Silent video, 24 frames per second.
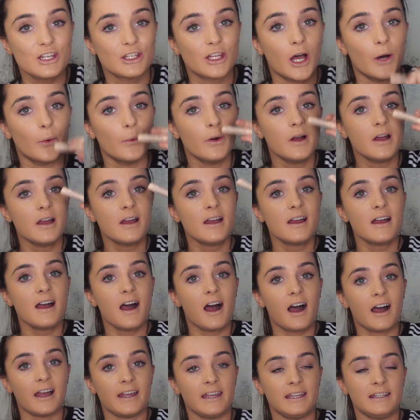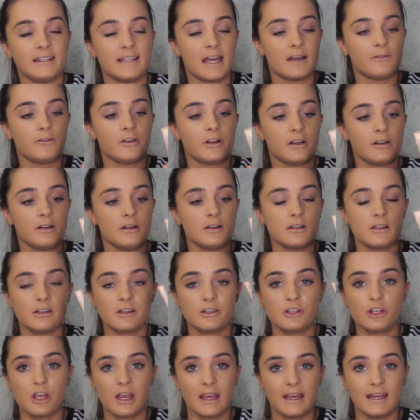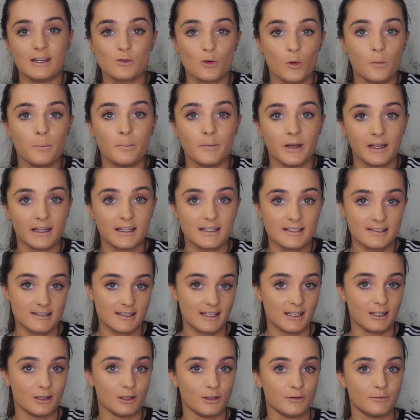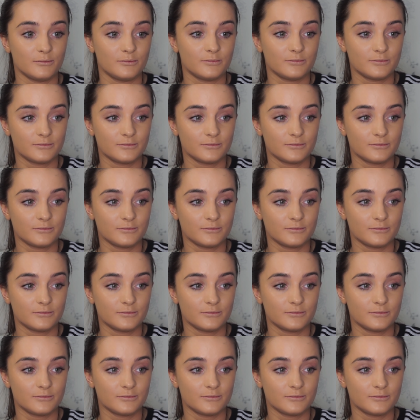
you know I never change up my concealer.